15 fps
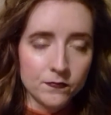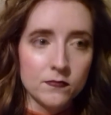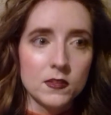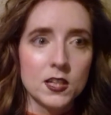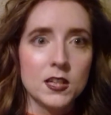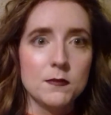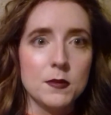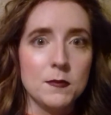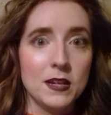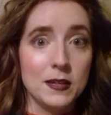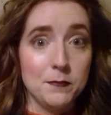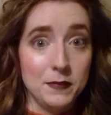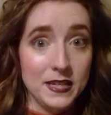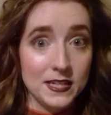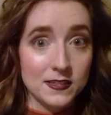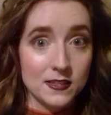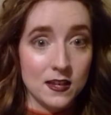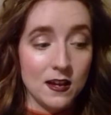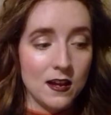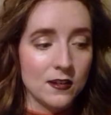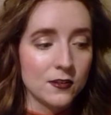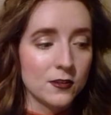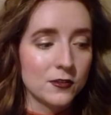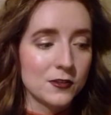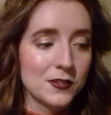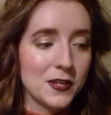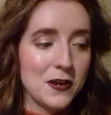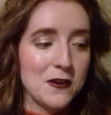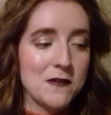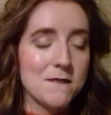they're going to be making pizza, and
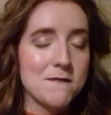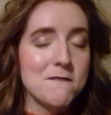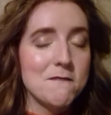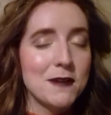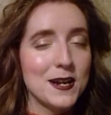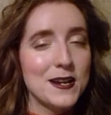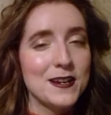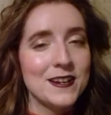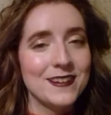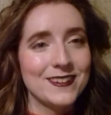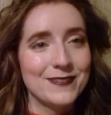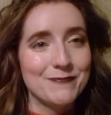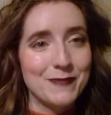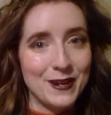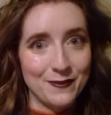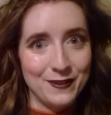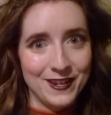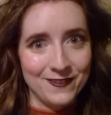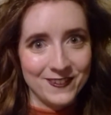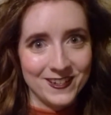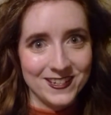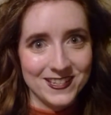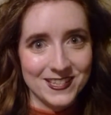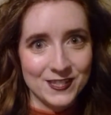also my favourite,